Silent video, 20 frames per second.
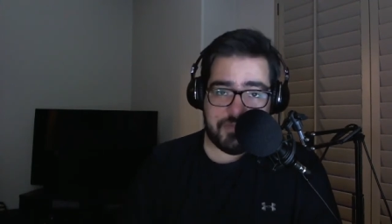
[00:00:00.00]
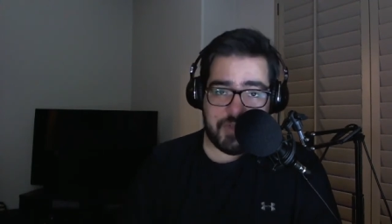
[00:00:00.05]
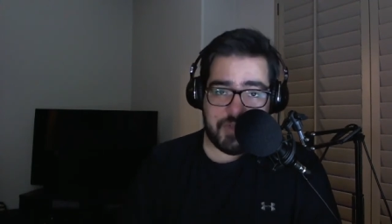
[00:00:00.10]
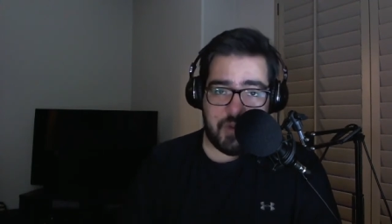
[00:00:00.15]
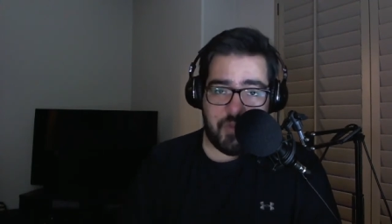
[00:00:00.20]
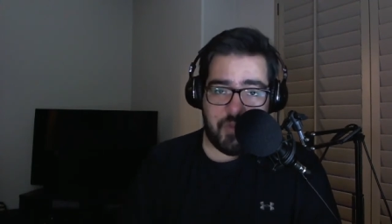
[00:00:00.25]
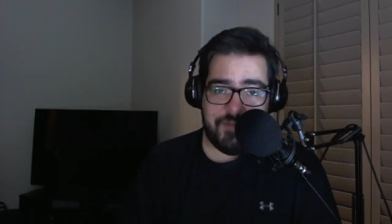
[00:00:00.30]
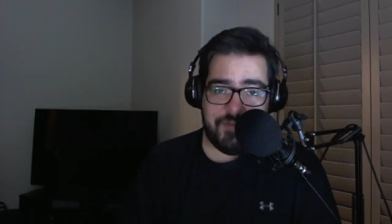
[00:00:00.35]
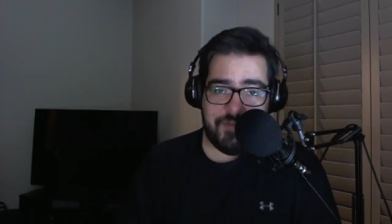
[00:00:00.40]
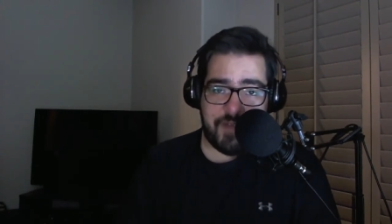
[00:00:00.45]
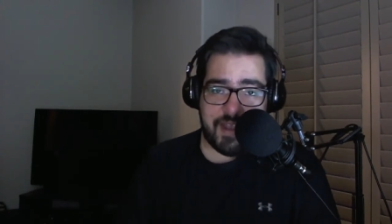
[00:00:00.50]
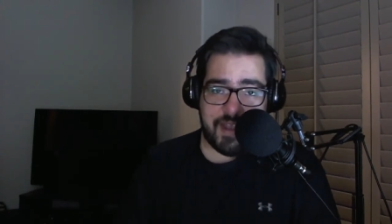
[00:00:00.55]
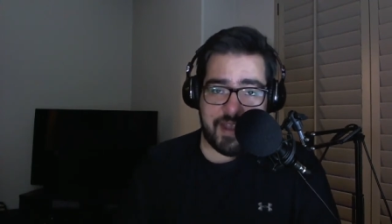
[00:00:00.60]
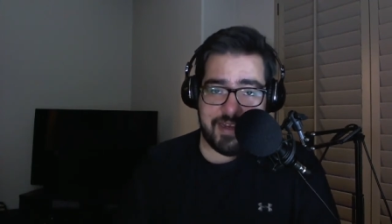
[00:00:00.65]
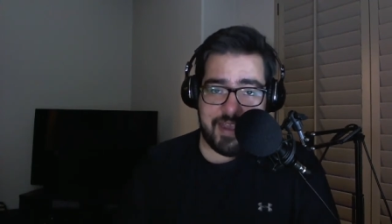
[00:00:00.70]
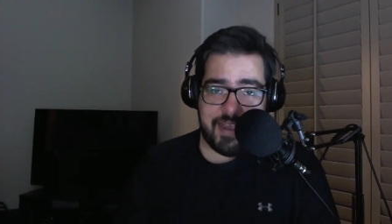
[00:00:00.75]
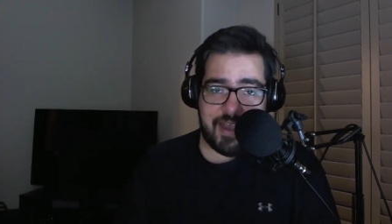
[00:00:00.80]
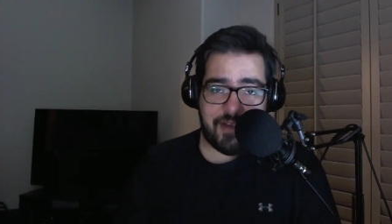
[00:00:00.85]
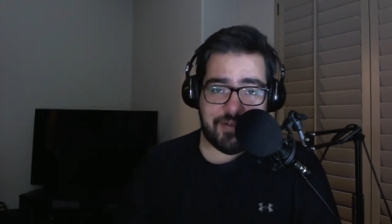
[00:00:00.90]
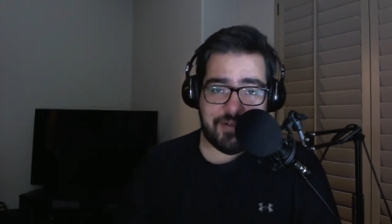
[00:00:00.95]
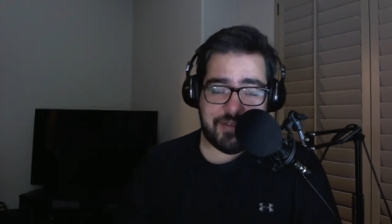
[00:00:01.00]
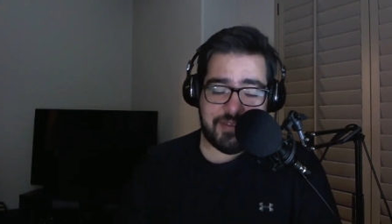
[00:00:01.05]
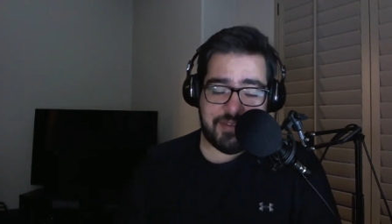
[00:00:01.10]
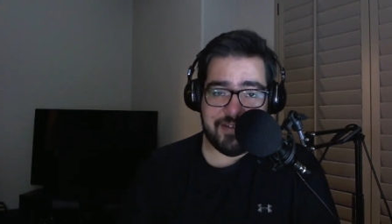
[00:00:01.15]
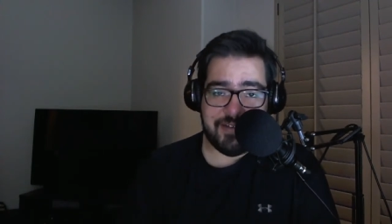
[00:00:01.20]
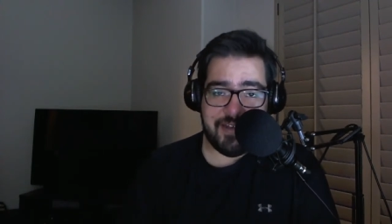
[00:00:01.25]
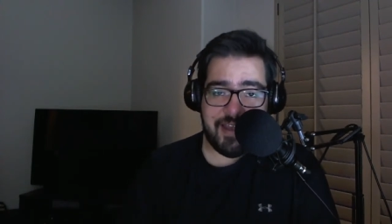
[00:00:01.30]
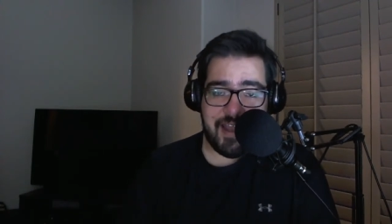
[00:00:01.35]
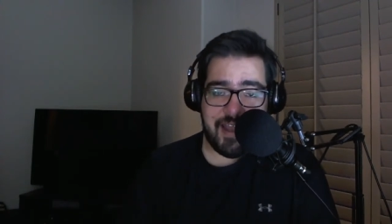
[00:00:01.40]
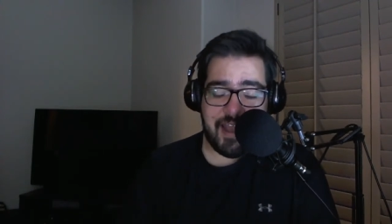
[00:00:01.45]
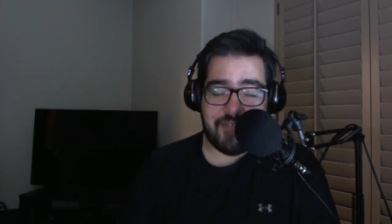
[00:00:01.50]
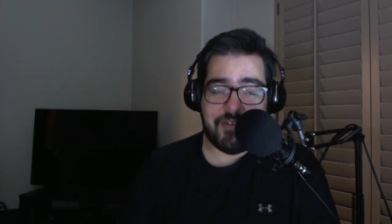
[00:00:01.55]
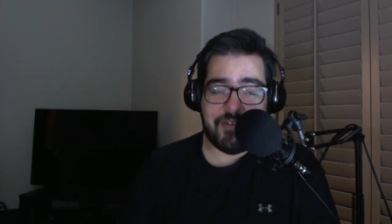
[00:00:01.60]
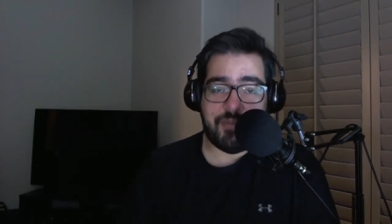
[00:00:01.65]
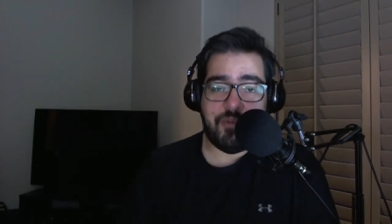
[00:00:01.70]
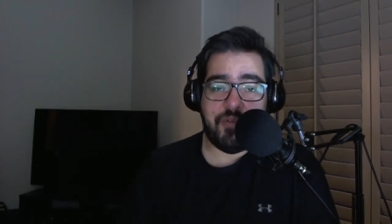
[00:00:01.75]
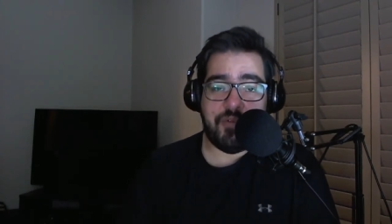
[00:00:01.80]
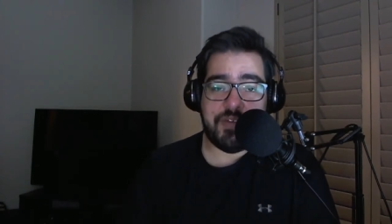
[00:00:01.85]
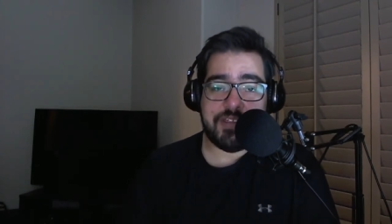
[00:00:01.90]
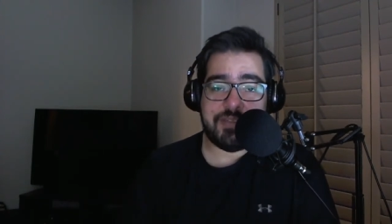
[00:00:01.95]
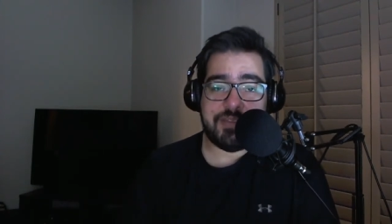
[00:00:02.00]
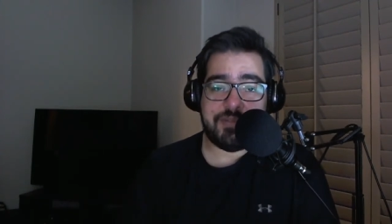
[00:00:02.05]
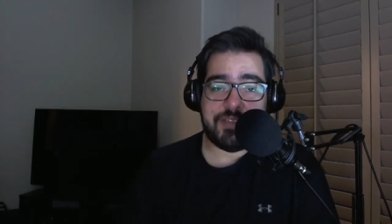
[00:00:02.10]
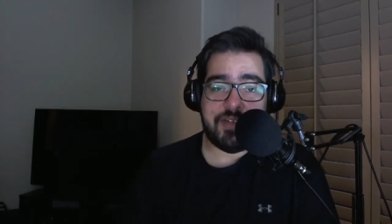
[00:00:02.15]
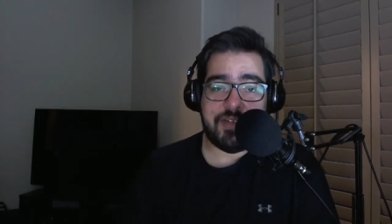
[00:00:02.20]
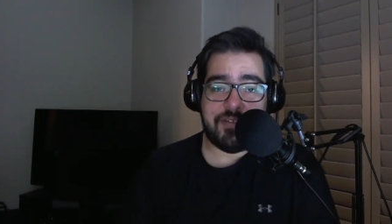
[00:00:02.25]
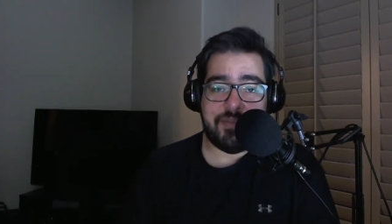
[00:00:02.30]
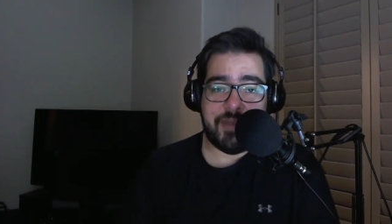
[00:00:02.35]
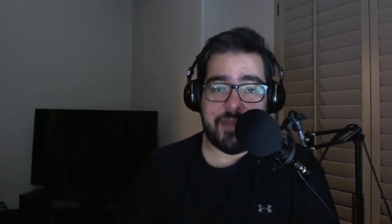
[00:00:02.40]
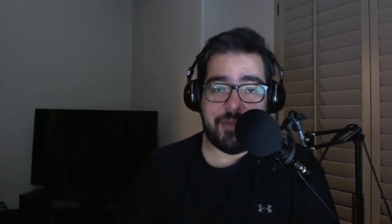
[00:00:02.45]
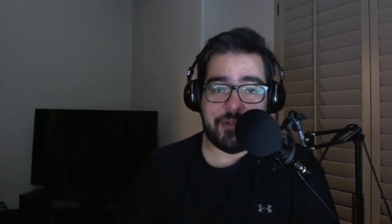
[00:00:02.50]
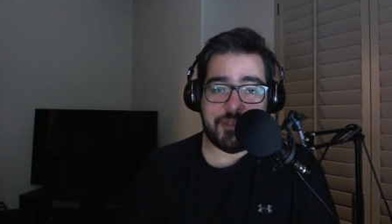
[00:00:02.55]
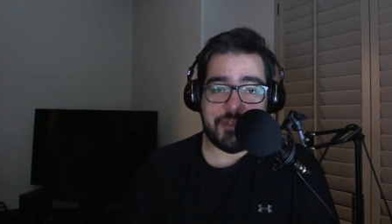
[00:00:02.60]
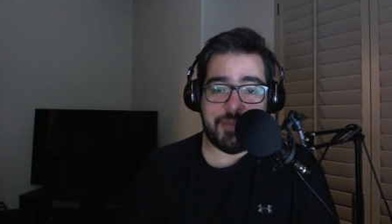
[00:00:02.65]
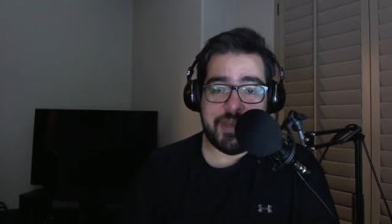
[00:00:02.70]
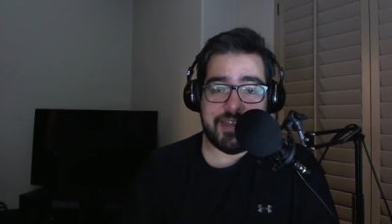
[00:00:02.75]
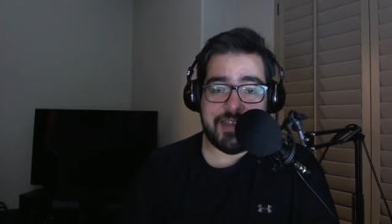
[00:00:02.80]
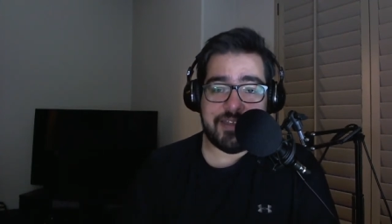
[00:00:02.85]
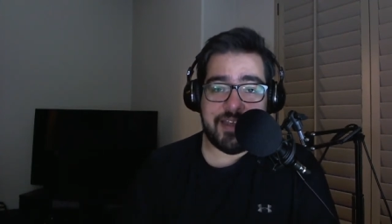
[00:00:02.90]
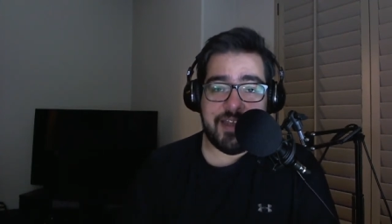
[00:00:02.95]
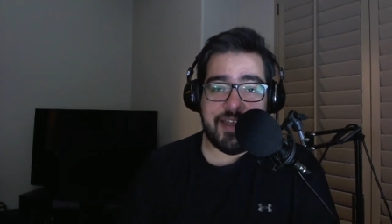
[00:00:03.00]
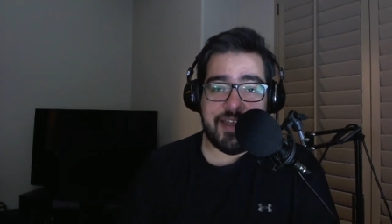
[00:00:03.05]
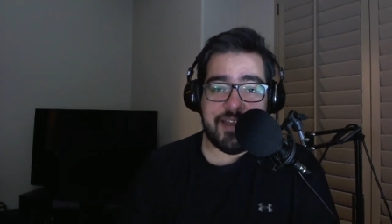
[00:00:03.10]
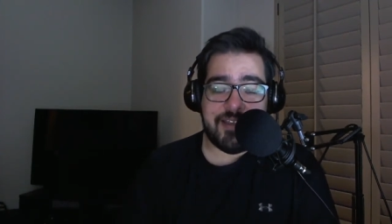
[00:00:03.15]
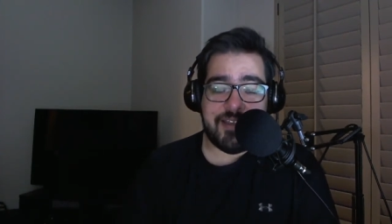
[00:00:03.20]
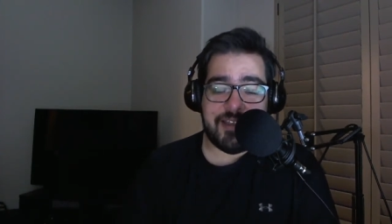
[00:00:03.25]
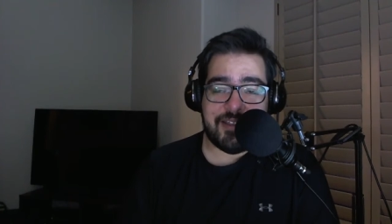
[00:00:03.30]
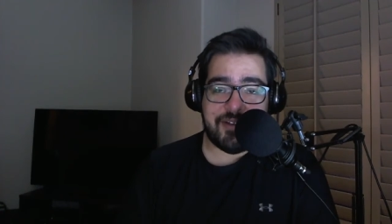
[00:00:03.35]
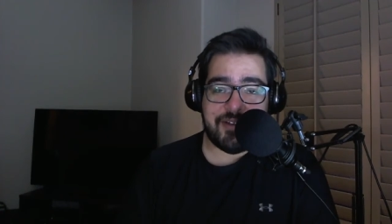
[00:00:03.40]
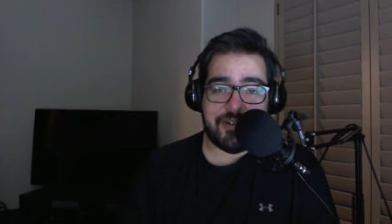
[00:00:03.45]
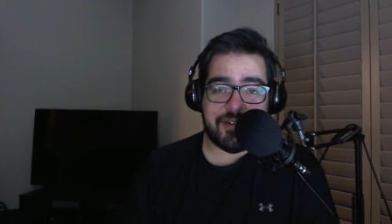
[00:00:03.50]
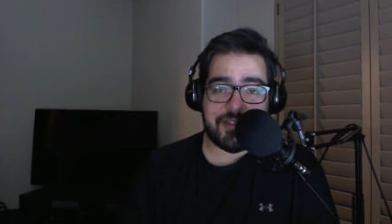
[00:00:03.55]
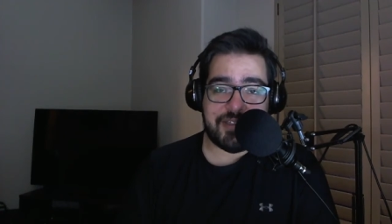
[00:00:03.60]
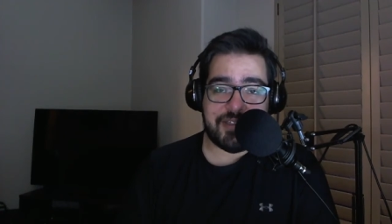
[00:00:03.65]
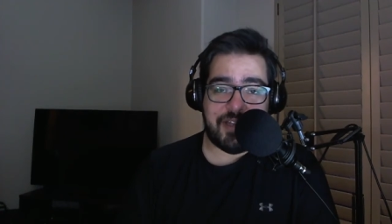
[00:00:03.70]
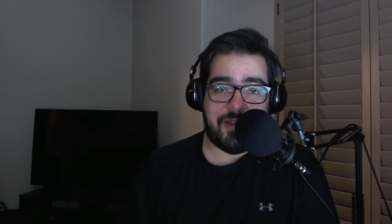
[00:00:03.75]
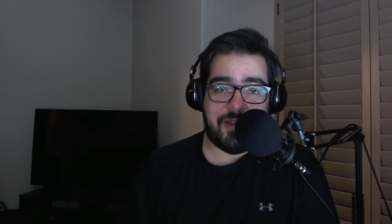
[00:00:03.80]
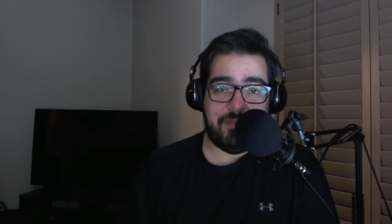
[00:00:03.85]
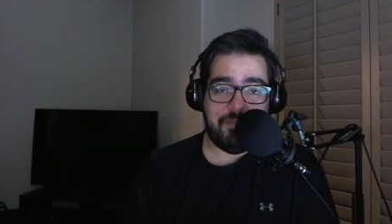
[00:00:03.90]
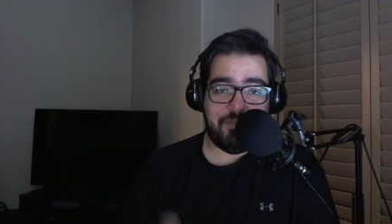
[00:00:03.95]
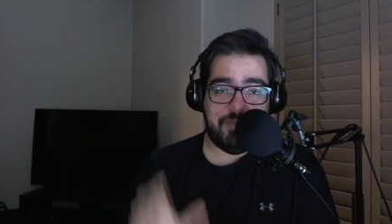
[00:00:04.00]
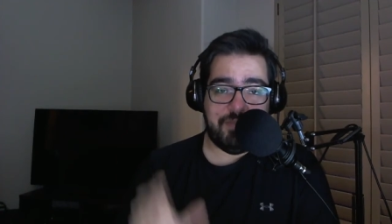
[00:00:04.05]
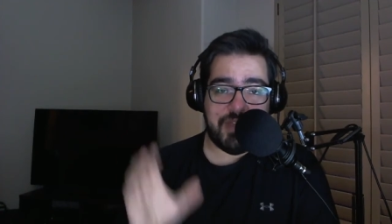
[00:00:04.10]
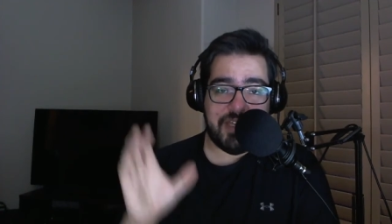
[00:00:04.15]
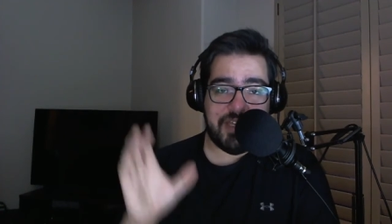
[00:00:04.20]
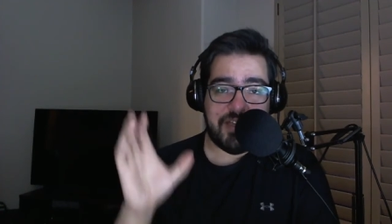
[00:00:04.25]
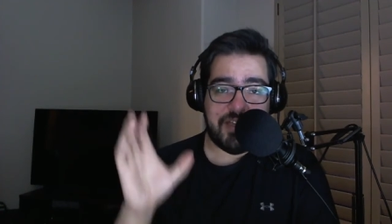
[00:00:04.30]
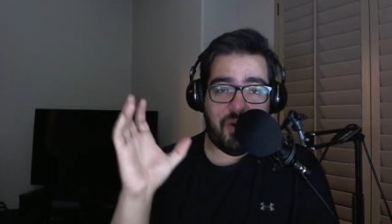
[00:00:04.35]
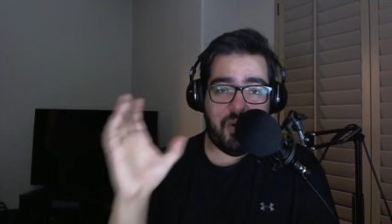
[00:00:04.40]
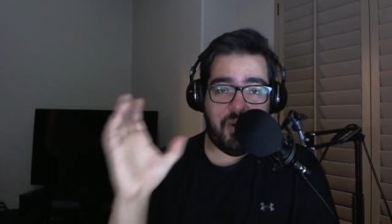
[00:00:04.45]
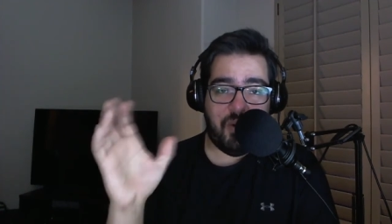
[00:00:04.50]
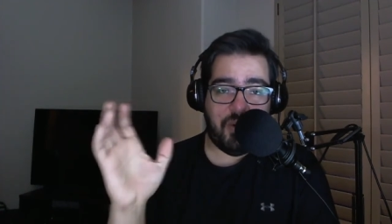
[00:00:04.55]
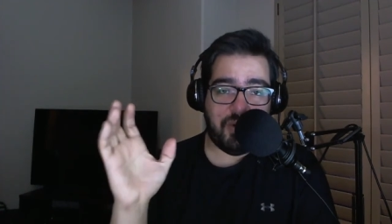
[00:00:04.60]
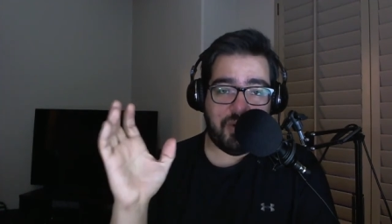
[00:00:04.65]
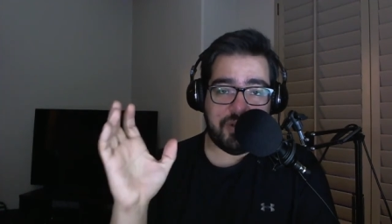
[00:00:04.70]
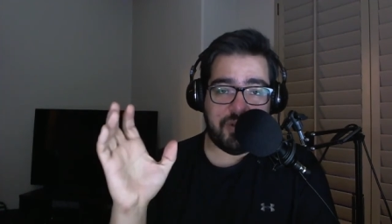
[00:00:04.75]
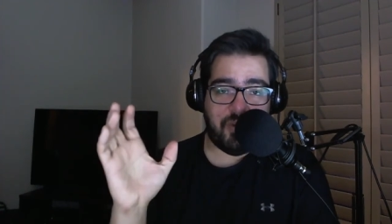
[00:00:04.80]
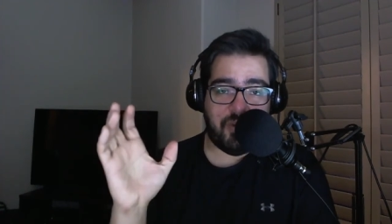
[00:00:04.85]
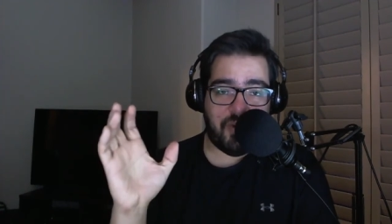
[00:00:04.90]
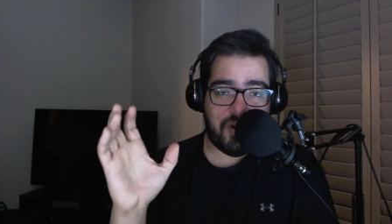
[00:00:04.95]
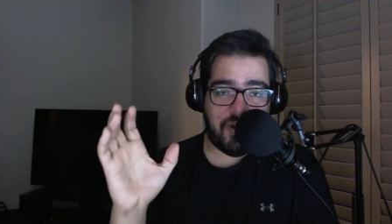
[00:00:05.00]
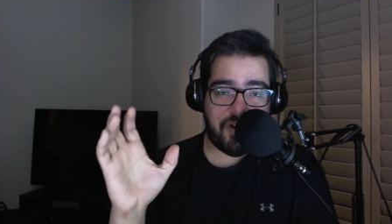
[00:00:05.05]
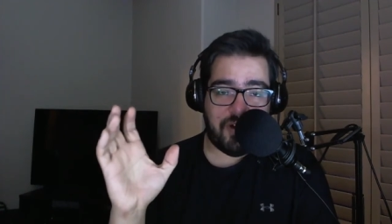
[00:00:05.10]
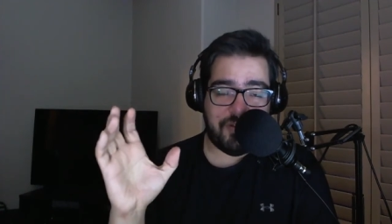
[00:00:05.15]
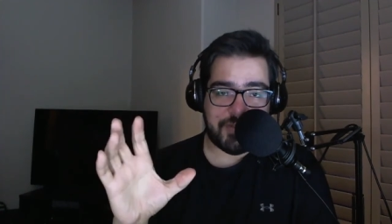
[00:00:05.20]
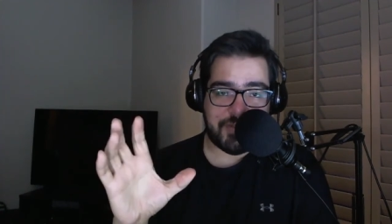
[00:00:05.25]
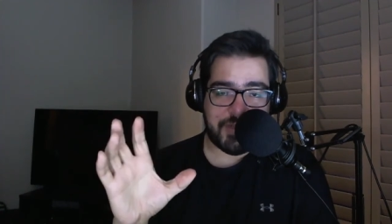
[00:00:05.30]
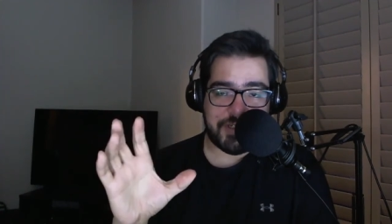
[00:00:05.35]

We find out after moving some stuff to make more space that there's a big hole in the wall